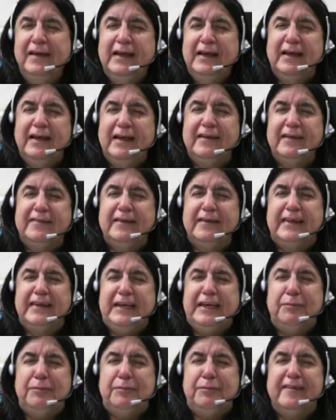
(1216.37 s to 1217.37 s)
is the
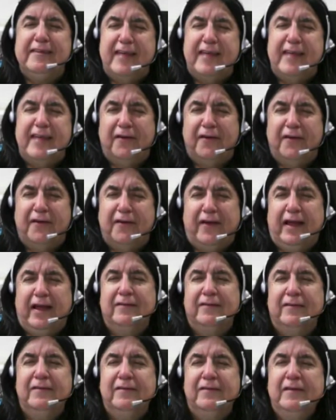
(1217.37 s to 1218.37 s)
deep interior
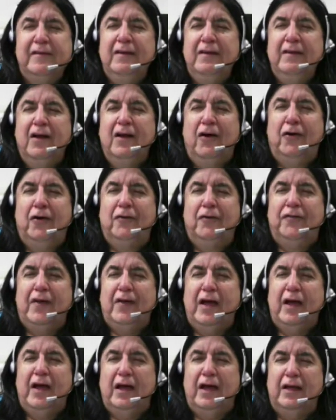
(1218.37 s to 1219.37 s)
of
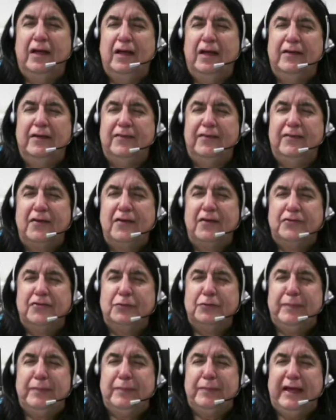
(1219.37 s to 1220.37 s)
social
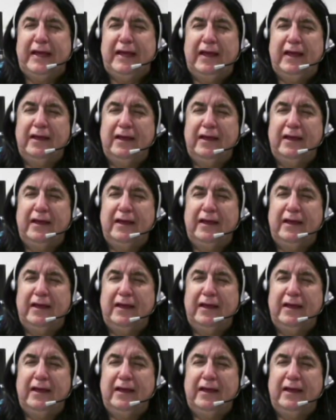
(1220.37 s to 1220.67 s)
being,